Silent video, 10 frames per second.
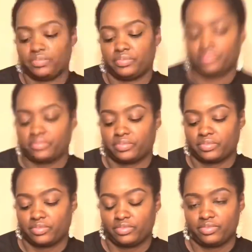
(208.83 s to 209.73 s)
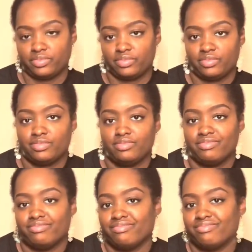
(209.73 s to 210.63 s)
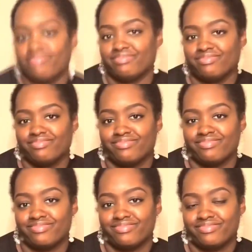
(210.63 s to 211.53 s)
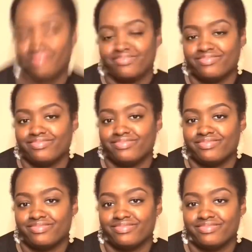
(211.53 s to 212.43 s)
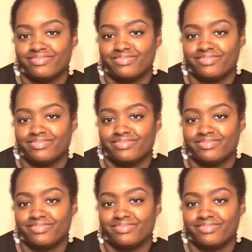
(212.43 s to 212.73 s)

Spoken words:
(not speaking)